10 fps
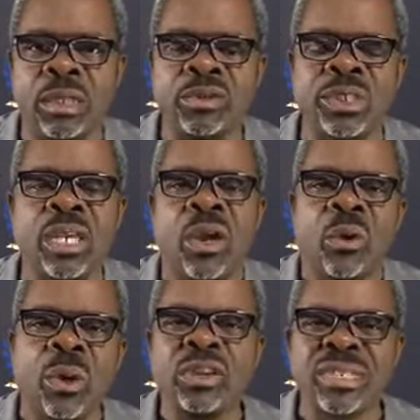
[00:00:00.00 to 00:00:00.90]
You see,
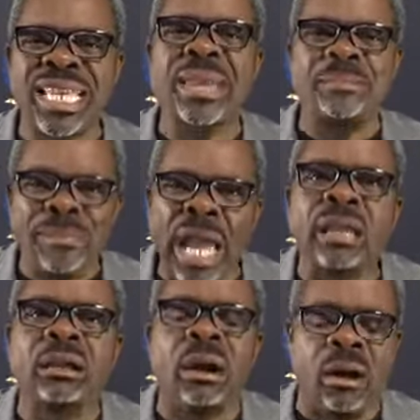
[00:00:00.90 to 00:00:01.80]
when you say my
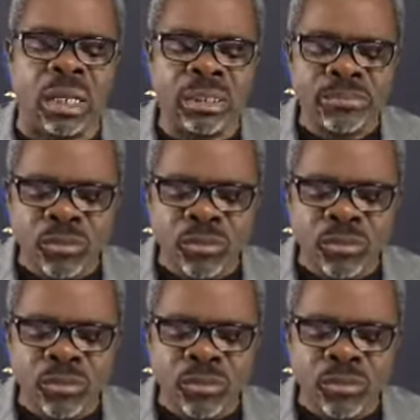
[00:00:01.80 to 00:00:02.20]
God,